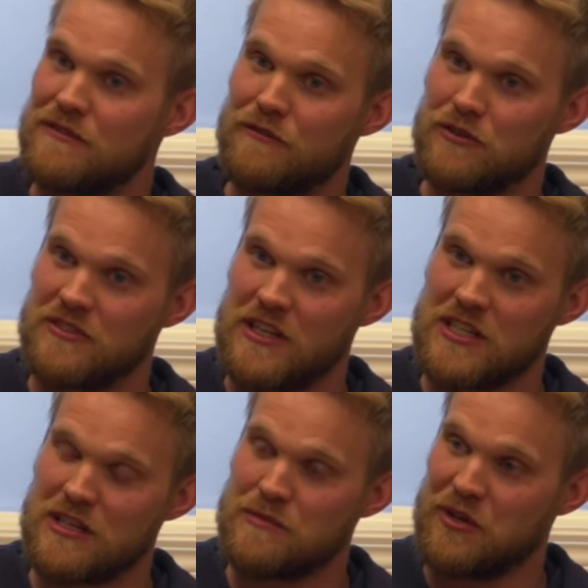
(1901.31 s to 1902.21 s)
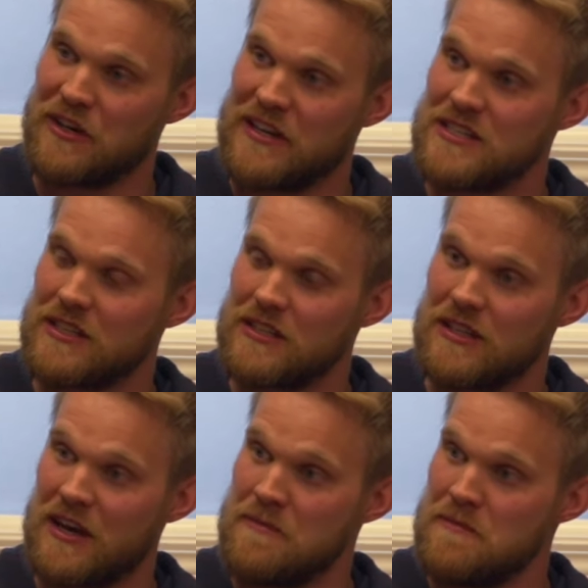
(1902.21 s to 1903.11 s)
First Nation communities at the
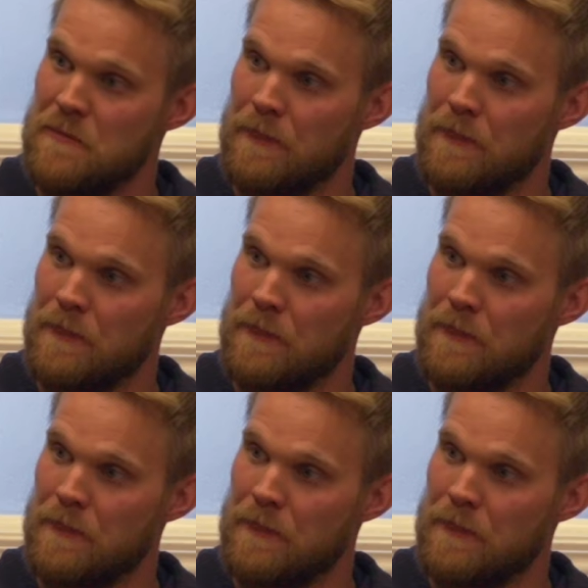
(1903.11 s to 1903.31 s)
time.